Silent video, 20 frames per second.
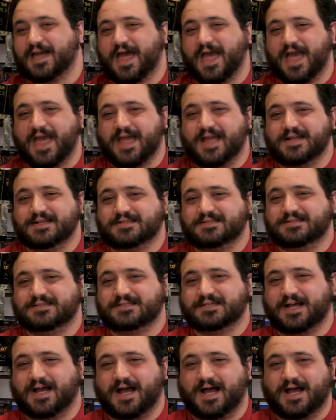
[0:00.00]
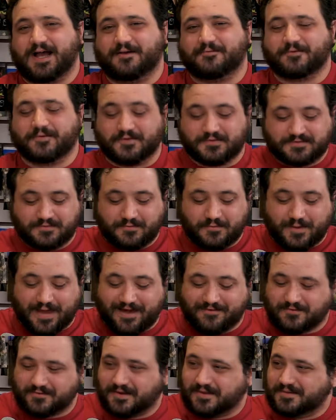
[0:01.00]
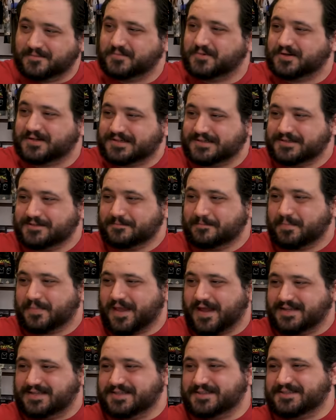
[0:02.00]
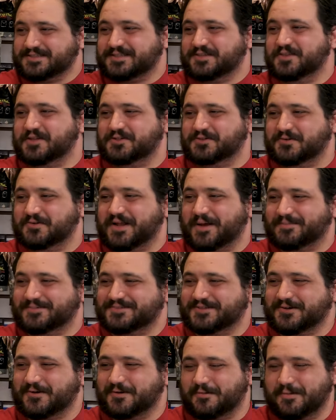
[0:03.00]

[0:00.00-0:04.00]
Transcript: And uh, for those of you who haven't read the book, I did this in the Dune episode.